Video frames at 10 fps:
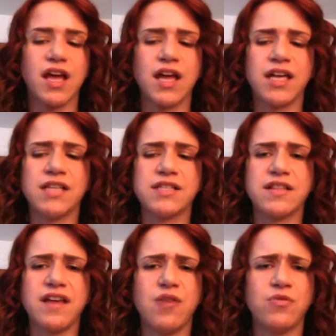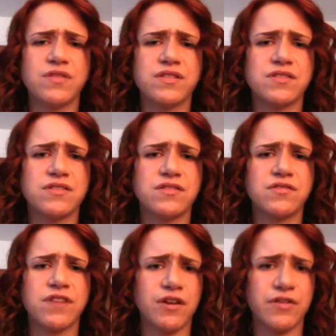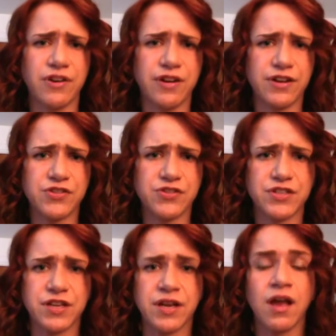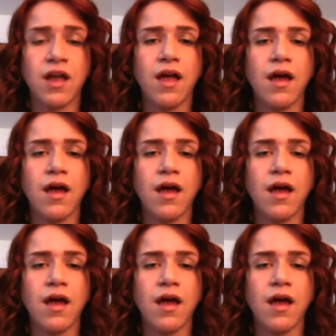and that was very, very interesting.